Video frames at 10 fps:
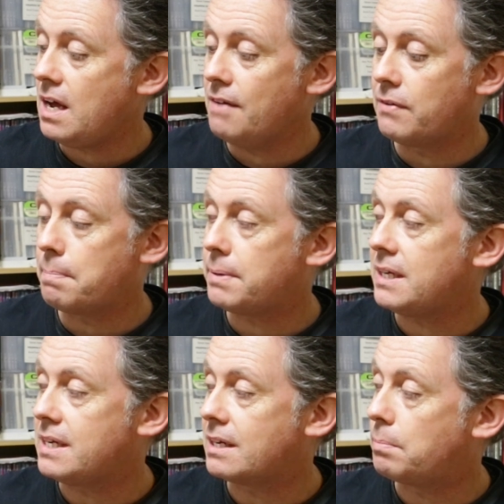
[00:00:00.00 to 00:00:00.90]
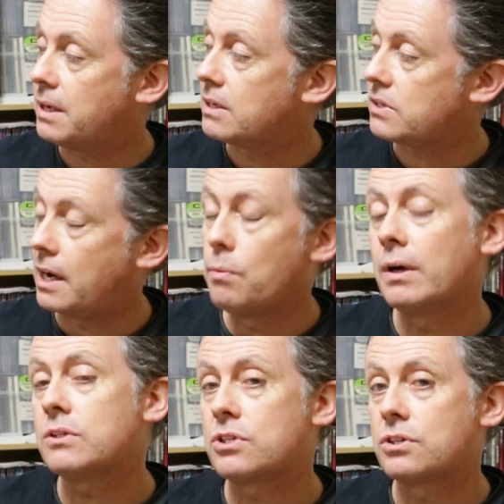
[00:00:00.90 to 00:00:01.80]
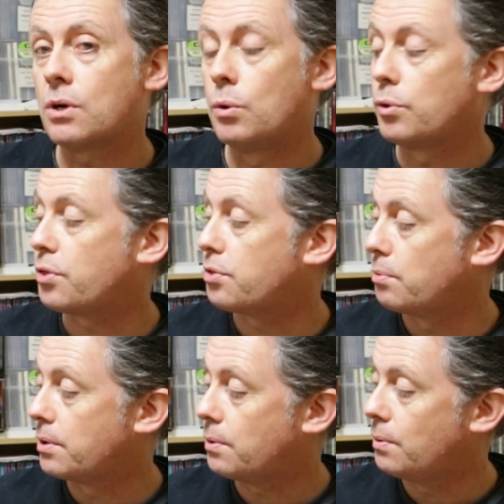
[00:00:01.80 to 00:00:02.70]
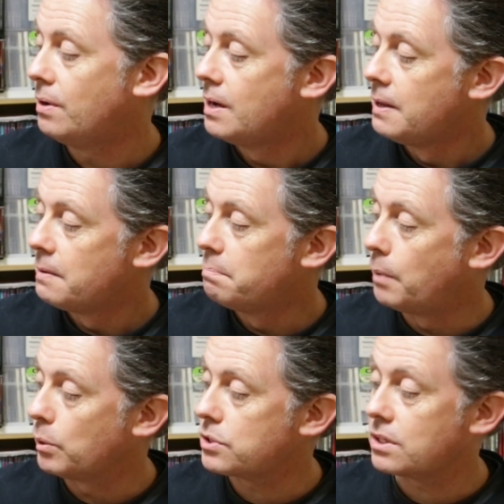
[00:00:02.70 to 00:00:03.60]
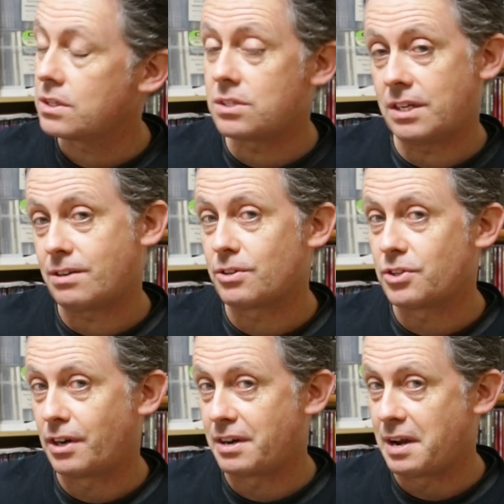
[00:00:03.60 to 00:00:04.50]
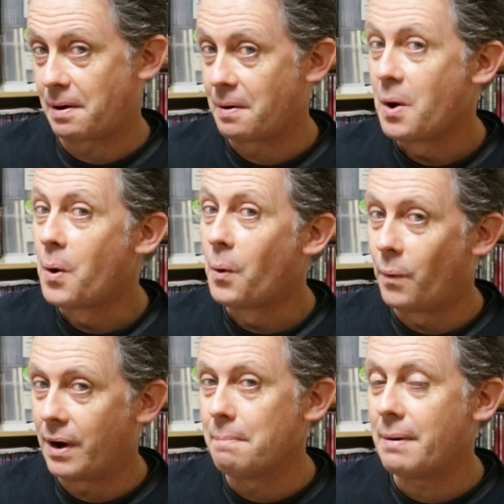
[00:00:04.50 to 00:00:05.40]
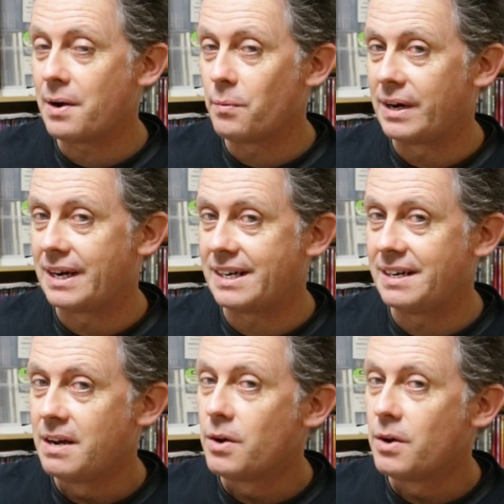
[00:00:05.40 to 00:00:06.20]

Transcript: have a peek, because I want to go through most of the stickers on here one by one,